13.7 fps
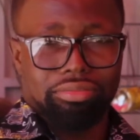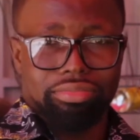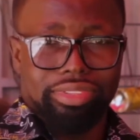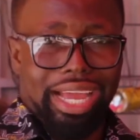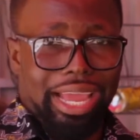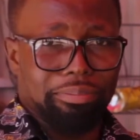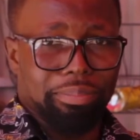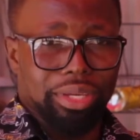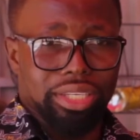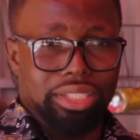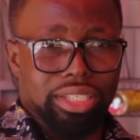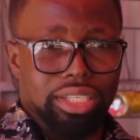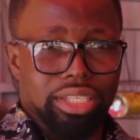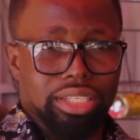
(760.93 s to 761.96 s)

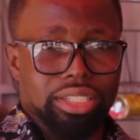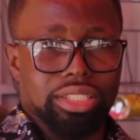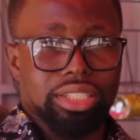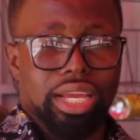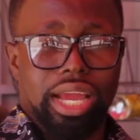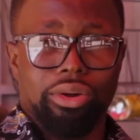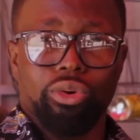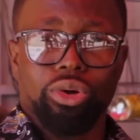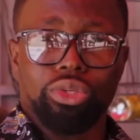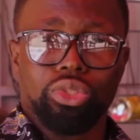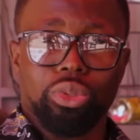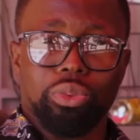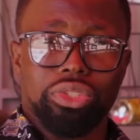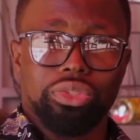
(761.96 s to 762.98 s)
diabetes, and
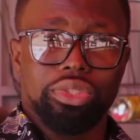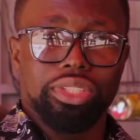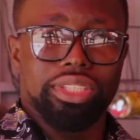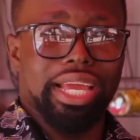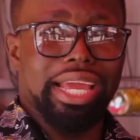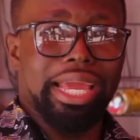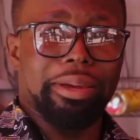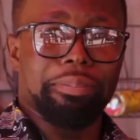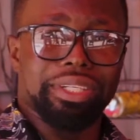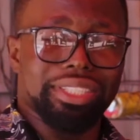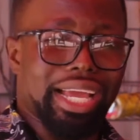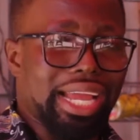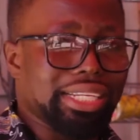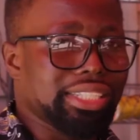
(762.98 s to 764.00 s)
also we treat
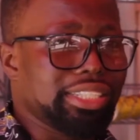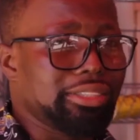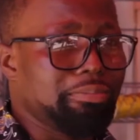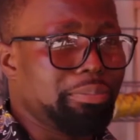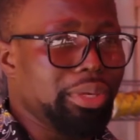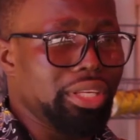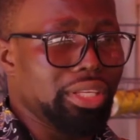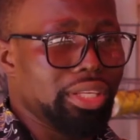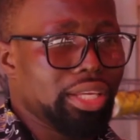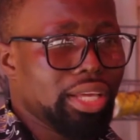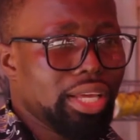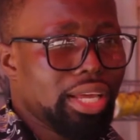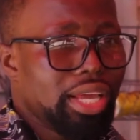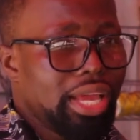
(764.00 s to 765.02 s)
hepatitis B.
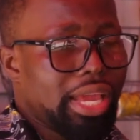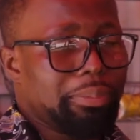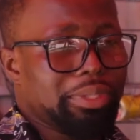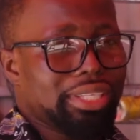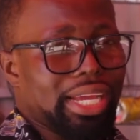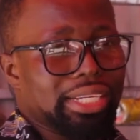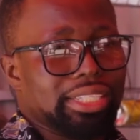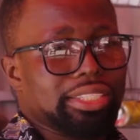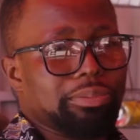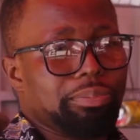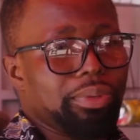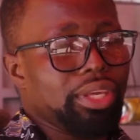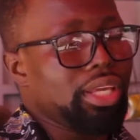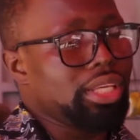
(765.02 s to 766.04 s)
Hepatitis
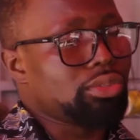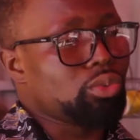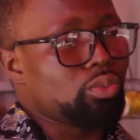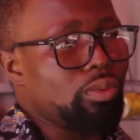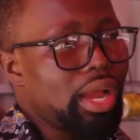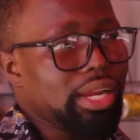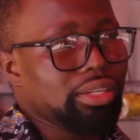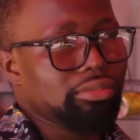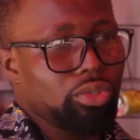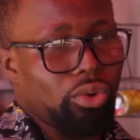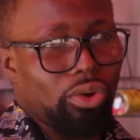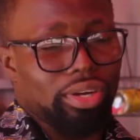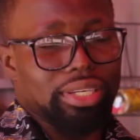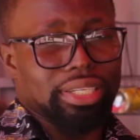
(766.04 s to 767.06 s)
B is one
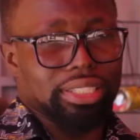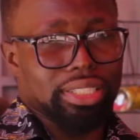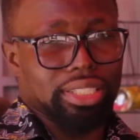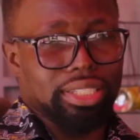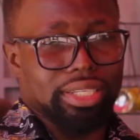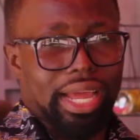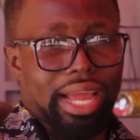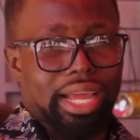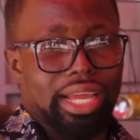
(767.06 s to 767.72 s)
condition that